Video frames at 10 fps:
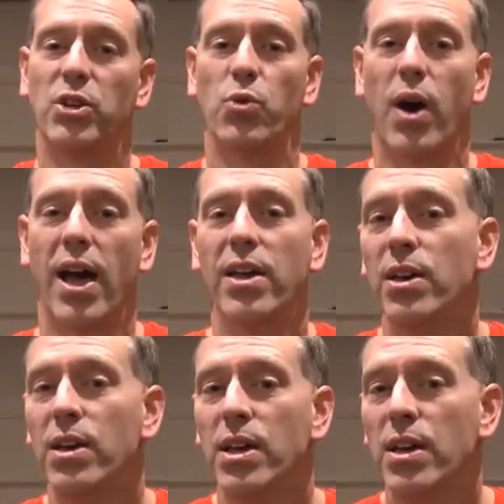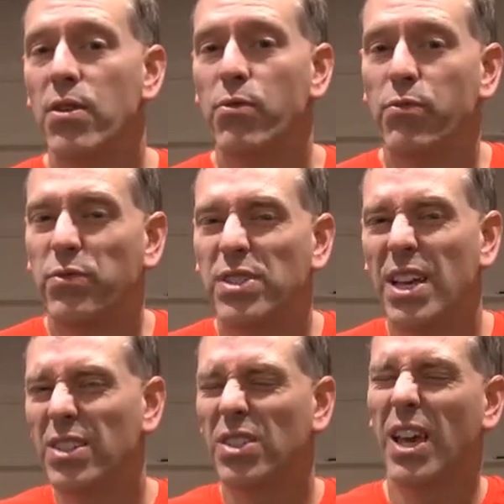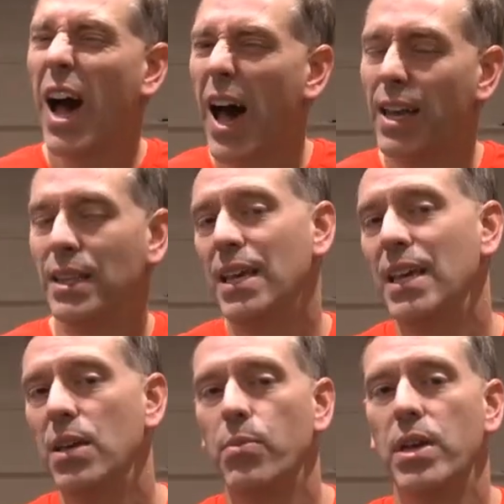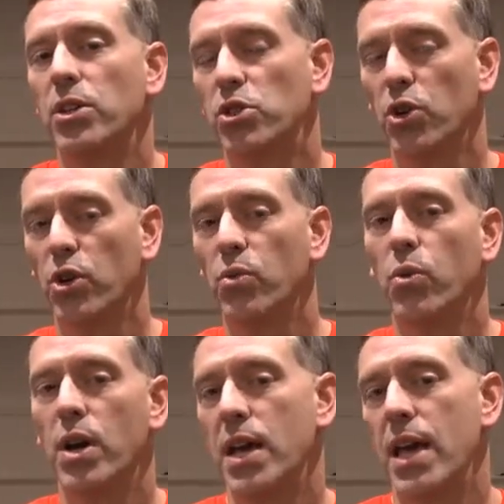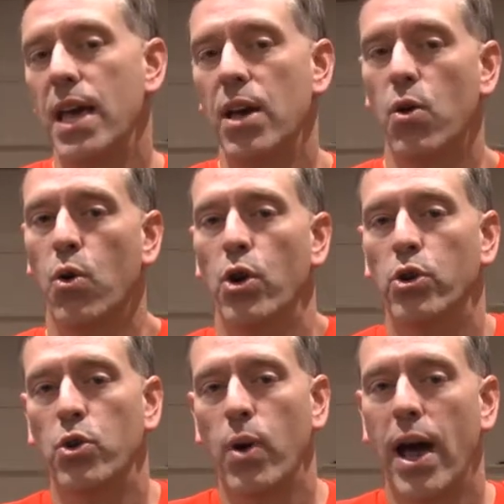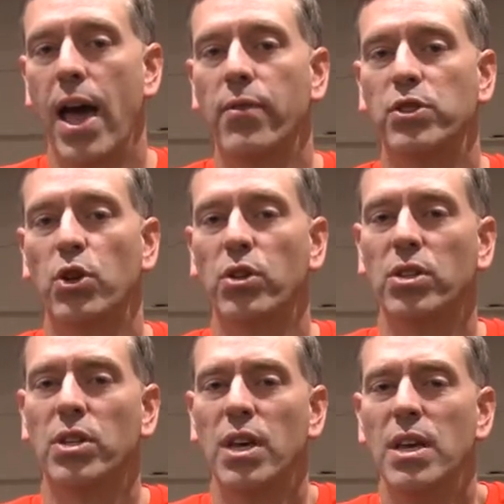Do I sense God leading me a certain way, or do I have certain